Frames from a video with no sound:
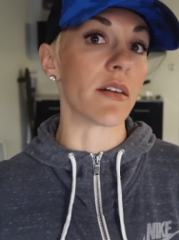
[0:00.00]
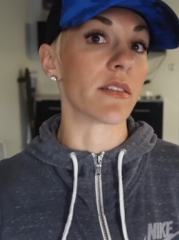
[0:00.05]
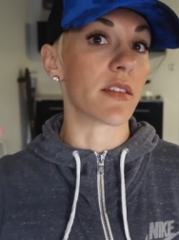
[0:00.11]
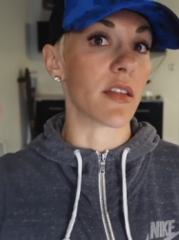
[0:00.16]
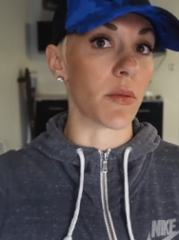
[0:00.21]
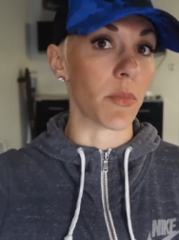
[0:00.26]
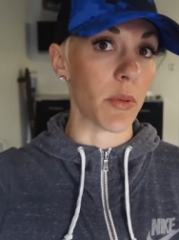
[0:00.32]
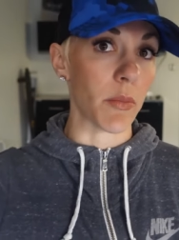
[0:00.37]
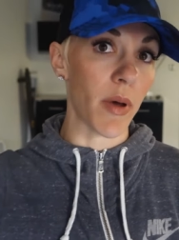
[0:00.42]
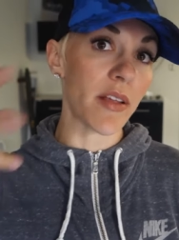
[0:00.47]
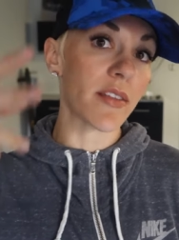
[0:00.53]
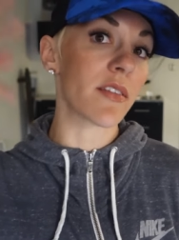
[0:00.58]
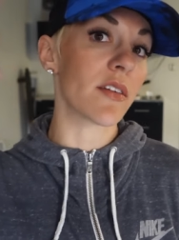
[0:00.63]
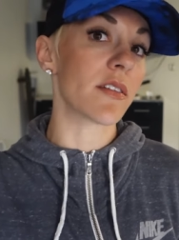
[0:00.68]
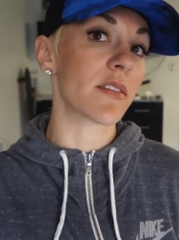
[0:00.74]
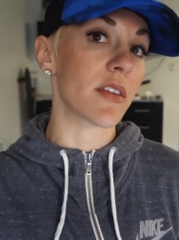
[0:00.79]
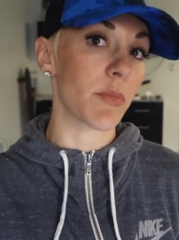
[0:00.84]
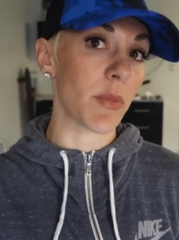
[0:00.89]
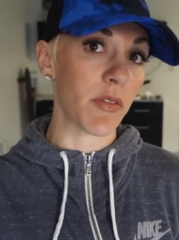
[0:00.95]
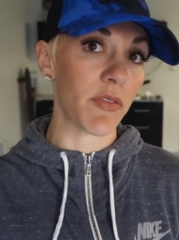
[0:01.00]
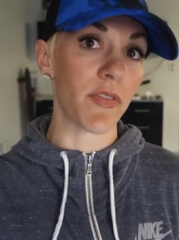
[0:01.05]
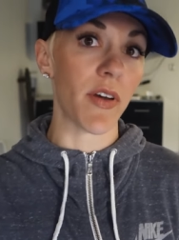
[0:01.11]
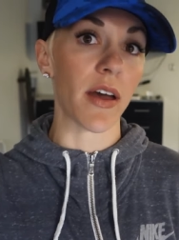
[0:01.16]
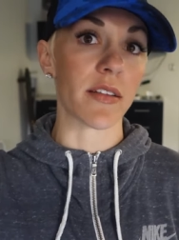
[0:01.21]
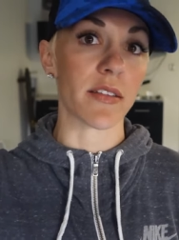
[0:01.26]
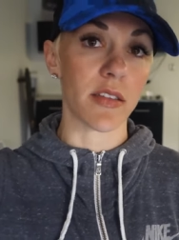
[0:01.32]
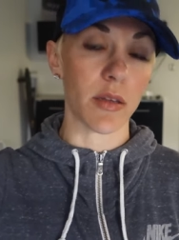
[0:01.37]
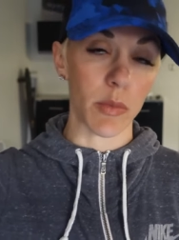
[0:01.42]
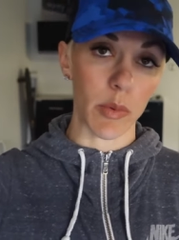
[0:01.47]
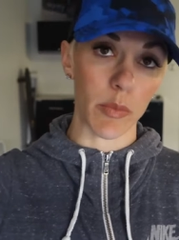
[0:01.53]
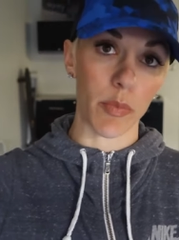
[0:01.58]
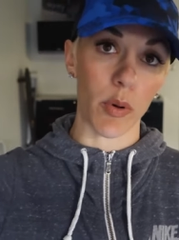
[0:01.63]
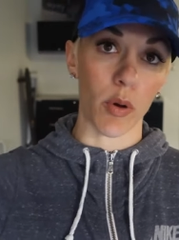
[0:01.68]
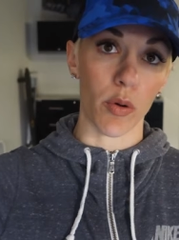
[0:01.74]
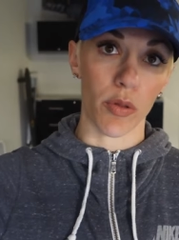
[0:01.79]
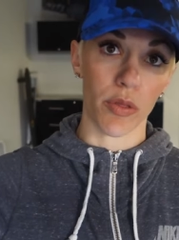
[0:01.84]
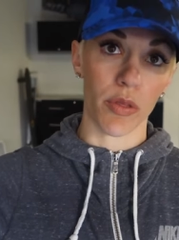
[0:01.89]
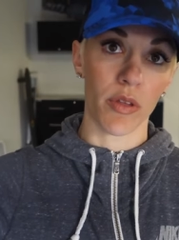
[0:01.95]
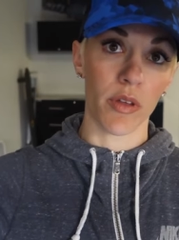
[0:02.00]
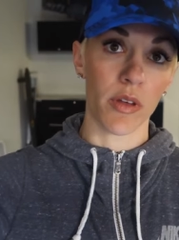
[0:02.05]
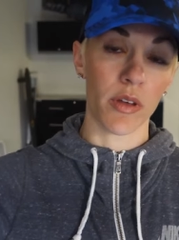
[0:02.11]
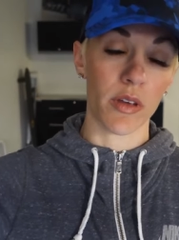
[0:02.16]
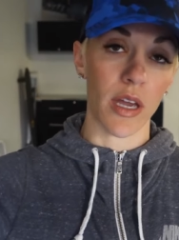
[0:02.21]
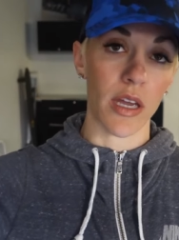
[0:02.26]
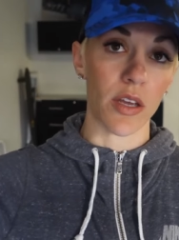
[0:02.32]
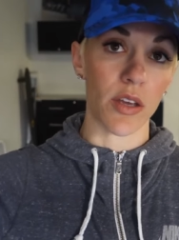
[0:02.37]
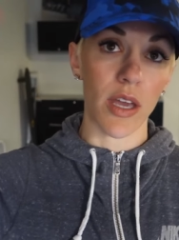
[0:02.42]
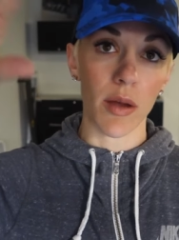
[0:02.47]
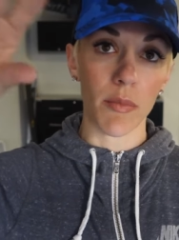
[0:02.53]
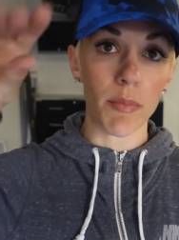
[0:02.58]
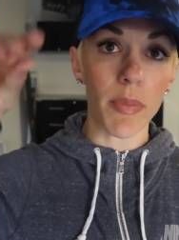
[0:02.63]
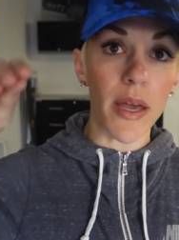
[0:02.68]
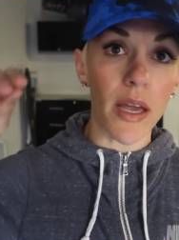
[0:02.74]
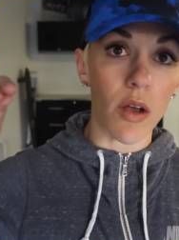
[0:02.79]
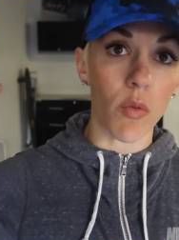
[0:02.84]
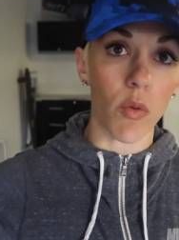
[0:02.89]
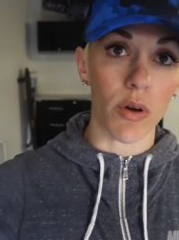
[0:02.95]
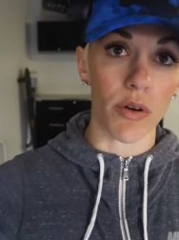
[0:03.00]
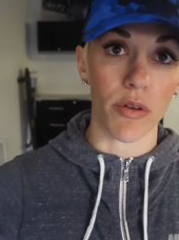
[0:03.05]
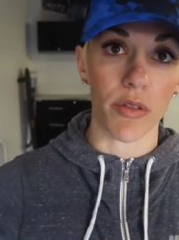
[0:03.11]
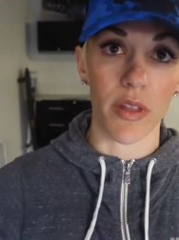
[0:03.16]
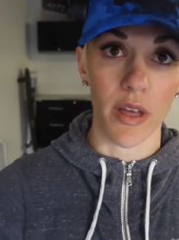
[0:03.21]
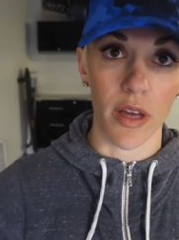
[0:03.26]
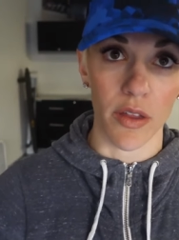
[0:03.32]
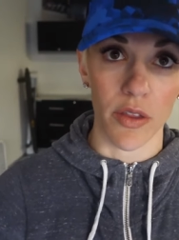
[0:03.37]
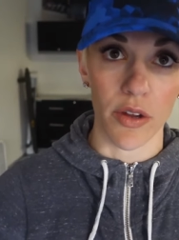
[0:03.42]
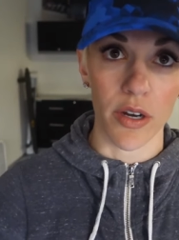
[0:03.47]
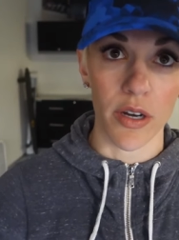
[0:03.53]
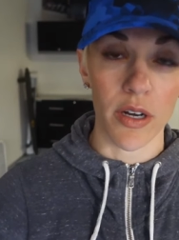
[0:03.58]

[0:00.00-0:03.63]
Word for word: It's gonna be muscle, it's gonna be fat, it's gonna be both. Okay, you can't pick one or the other.